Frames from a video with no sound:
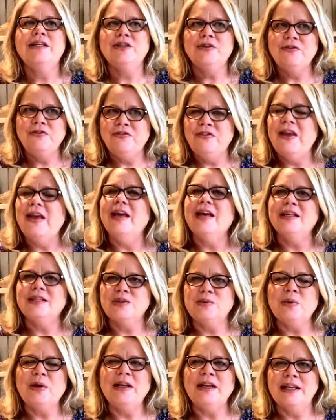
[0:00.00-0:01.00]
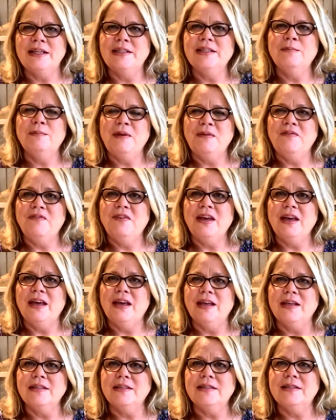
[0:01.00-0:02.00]
to fix what needs to be
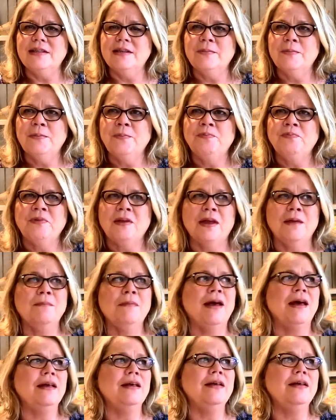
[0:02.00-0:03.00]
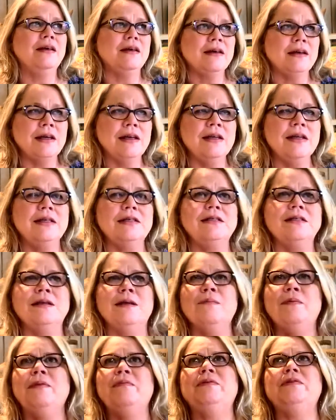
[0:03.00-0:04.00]
fixed. And my goodness,
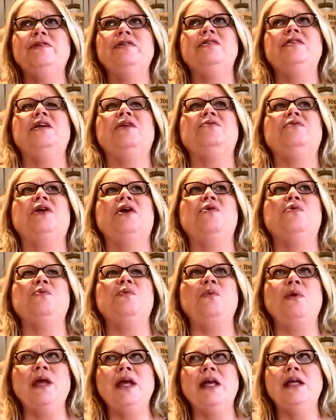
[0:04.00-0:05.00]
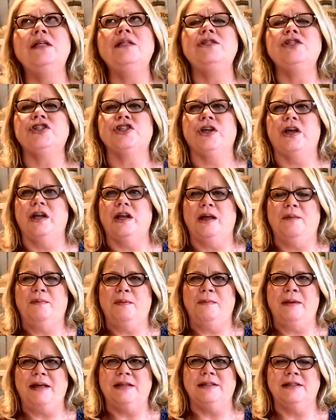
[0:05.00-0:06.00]
some people just don't know when to shut up
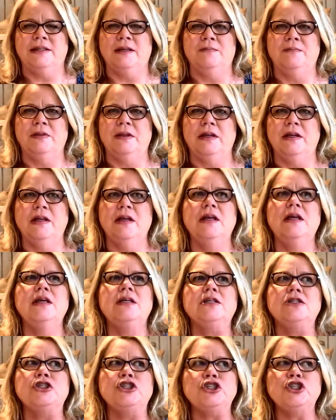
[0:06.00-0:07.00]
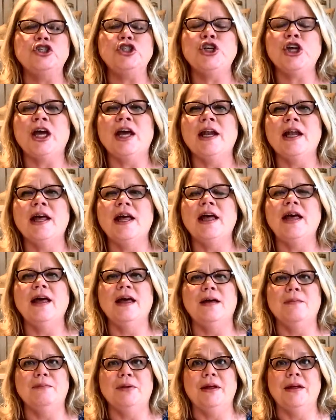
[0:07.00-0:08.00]
about something. Shut
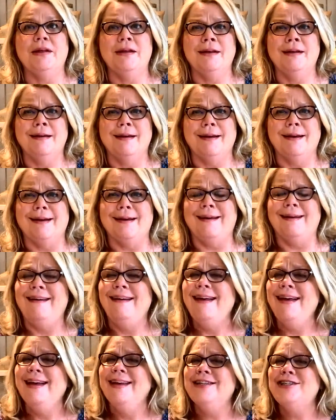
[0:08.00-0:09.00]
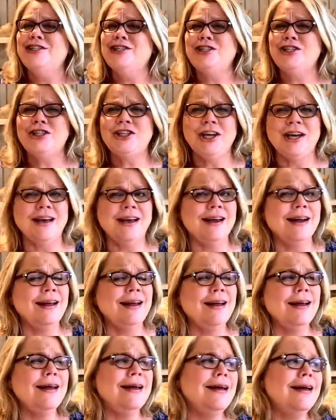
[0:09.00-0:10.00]
up. Shut
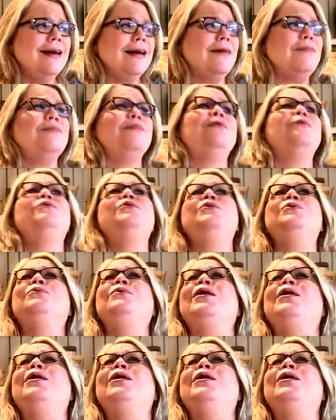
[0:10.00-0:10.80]
up. If we're